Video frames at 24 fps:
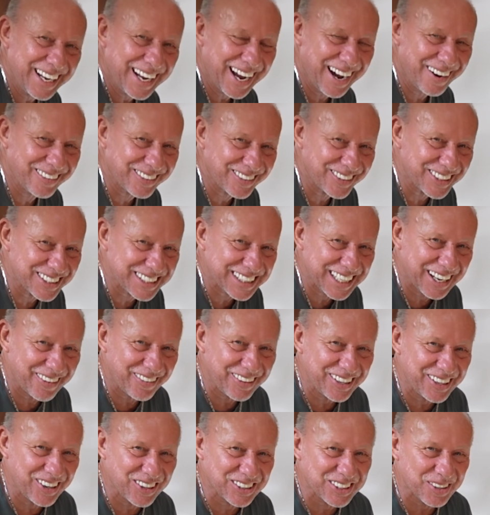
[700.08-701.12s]
After
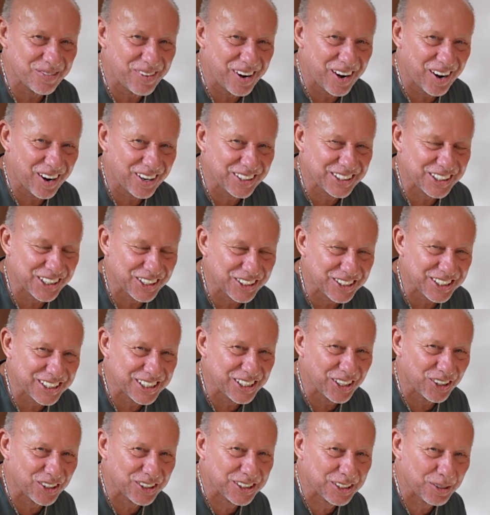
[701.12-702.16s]
7 years of marriage, there's
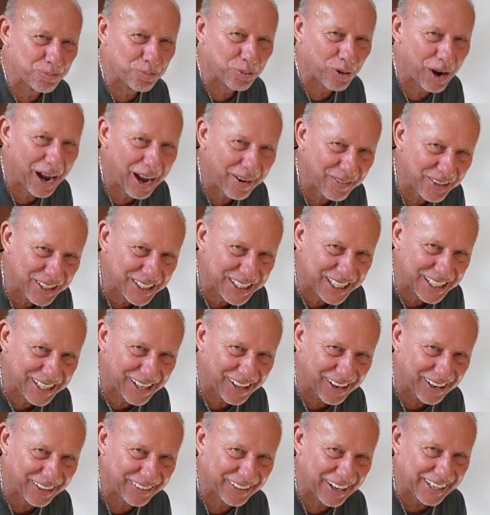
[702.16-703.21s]
still some privacy
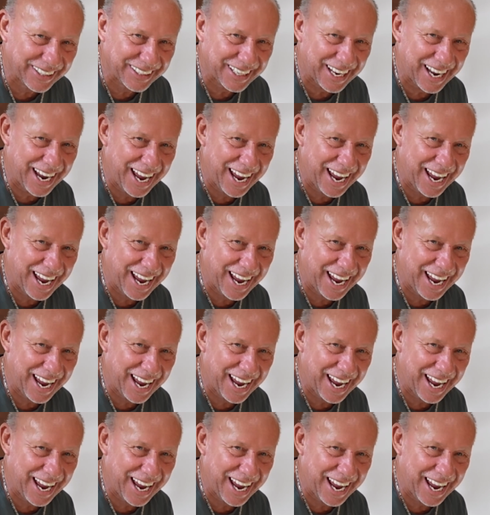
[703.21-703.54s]
that I'd like to